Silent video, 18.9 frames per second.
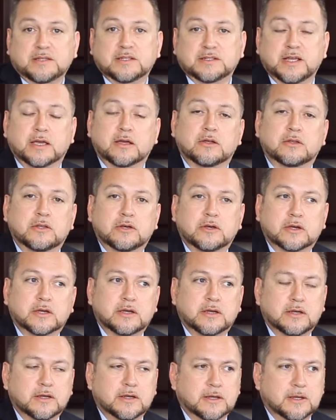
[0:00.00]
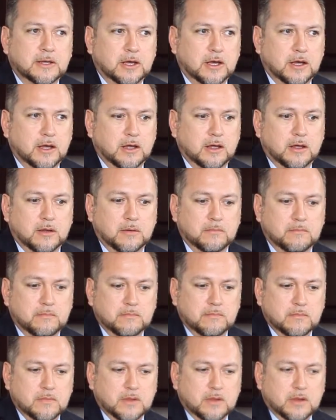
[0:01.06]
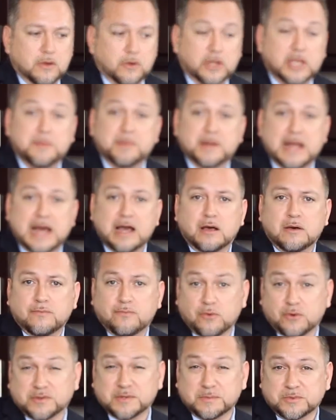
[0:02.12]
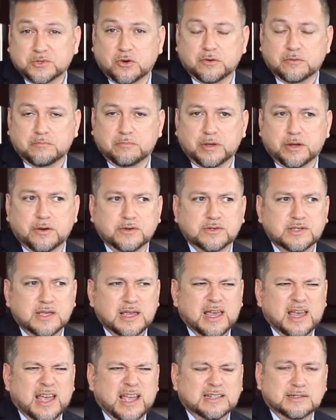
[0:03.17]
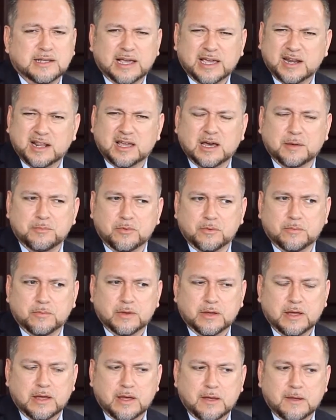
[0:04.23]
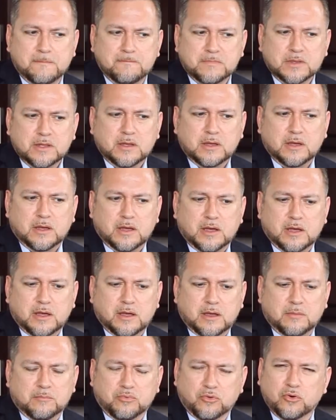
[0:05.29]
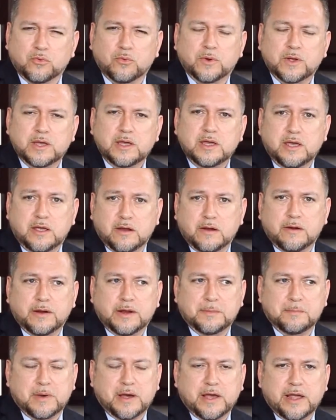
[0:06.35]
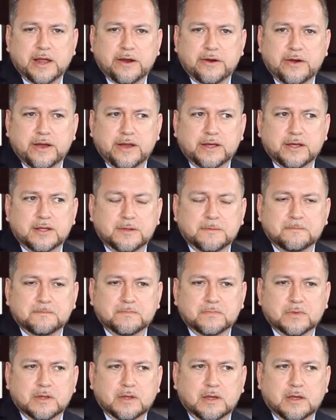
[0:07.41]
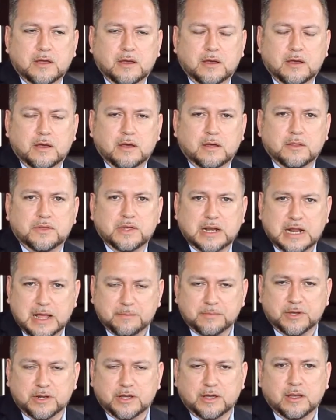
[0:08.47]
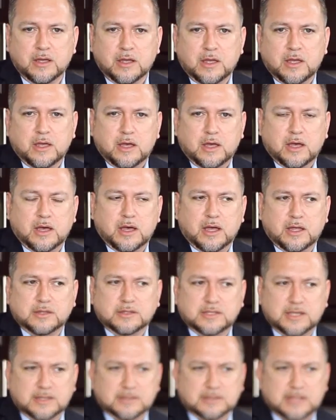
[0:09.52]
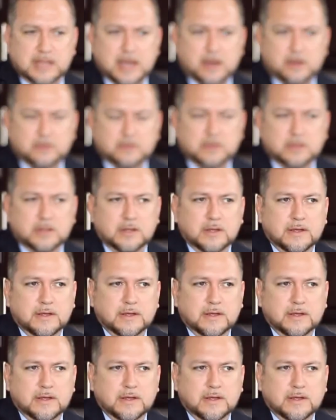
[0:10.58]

to take a look or keep an eye out for some certain beers. Actually, I got a couple brewery here in my area that I'm gonna test out.